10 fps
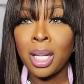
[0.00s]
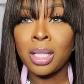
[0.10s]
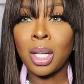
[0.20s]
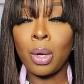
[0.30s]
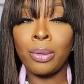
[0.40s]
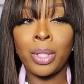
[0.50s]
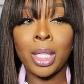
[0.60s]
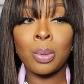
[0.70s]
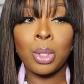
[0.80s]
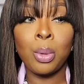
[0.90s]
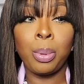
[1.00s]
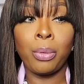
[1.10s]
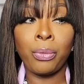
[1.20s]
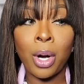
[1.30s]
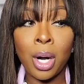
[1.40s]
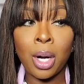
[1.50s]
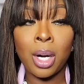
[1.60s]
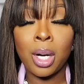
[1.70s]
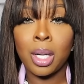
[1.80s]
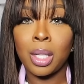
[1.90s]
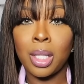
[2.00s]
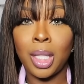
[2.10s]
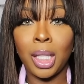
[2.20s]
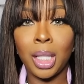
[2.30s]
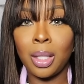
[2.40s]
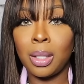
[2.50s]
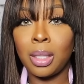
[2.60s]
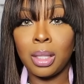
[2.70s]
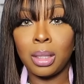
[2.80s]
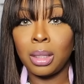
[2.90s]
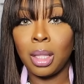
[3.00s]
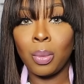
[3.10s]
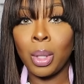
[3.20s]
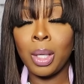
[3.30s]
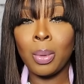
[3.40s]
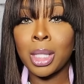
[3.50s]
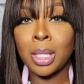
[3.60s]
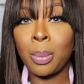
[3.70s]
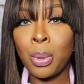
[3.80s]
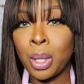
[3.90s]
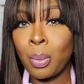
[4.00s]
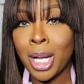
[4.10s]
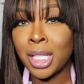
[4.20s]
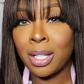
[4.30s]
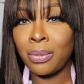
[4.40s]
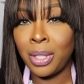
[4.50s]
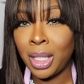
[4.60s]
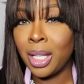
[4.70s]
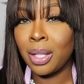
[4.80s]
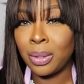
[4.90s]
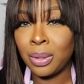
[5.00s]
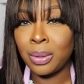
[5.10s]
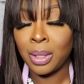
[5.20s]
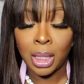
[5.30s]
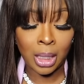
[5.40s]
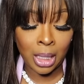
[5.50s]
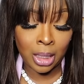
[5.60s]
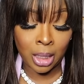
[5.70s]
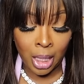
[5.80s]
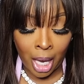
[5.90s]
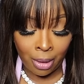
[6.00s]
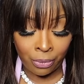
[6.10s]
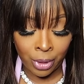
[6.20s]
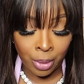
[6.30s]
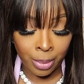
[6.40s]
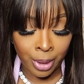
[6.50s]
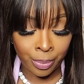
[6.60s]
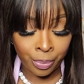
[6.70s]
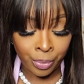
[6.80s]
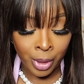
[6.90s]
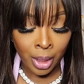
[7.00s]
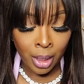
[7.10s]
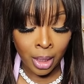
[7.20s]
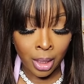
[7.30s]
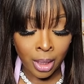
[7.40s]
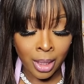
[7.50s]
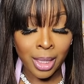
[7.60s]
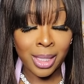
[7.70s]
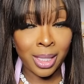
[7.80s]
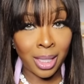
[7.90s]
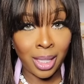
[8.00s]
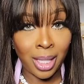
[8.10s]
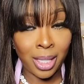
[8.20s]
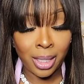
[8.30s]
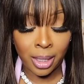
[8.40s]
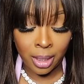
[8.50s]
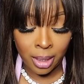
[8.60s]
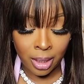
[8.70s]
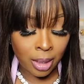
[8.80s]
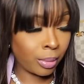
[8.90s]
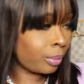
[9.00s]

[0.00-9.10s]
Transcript: So if that's what you prefer, then it really wasn't a point in watching a video that's just how I feel, but still love you, sis.